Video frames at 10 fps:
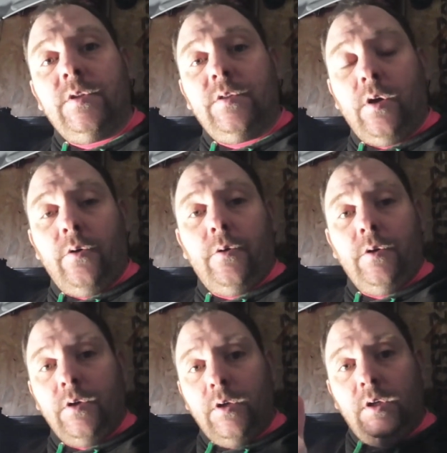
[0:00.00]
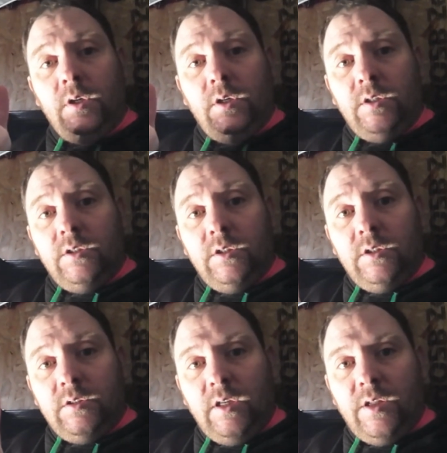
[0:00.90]
so
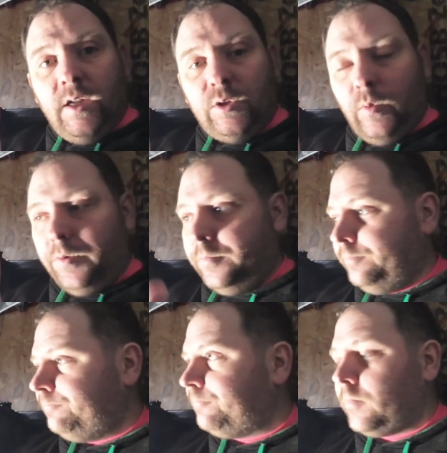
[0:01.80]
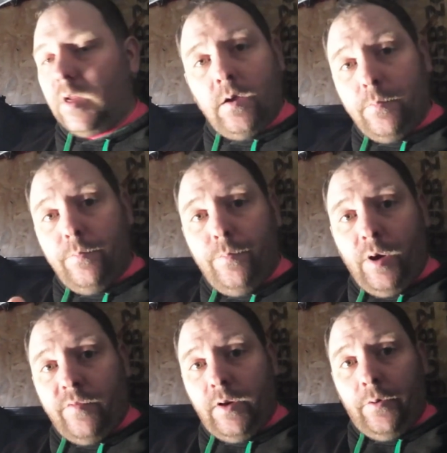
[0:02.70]
see you in the next one.
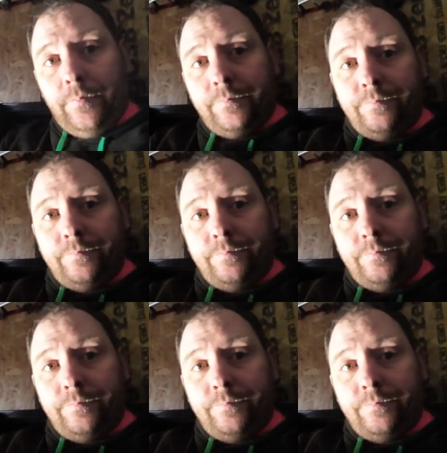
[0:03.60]
Bye for now.